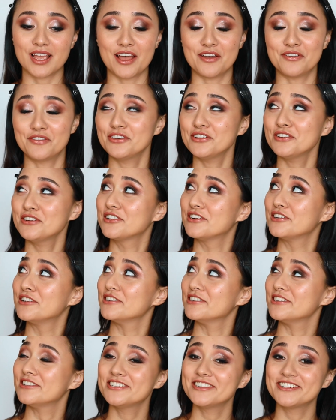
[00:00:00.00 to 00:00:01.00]
I feel
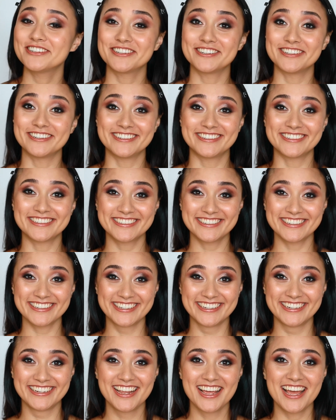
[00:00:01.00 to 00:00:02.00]
good.
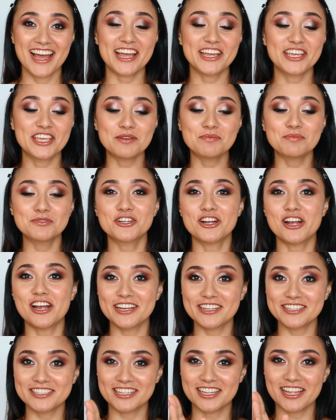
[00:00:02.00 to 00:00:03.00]
Ah. I keep
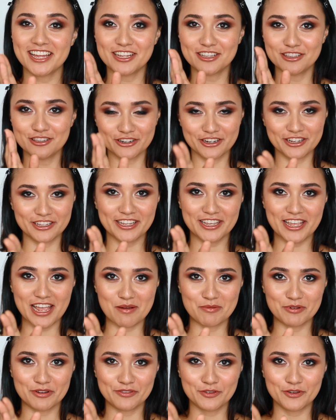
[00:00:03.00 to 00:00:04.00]
trying to like look at the
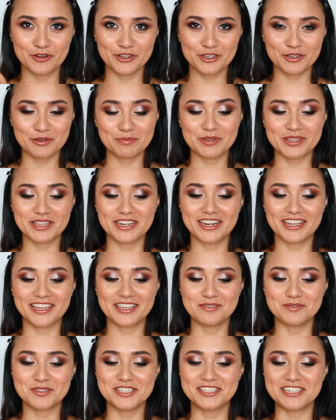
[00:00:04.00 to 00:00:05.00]
camera for you, but then I
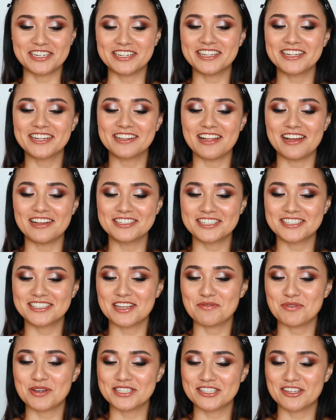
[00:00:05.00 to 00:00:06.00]
keep looking
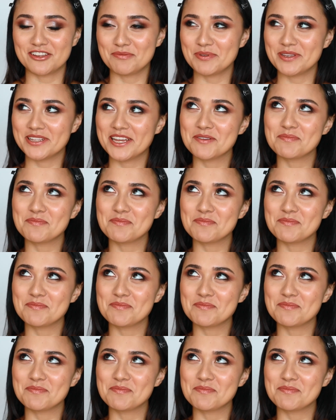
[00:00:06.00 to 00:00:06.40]
at myself being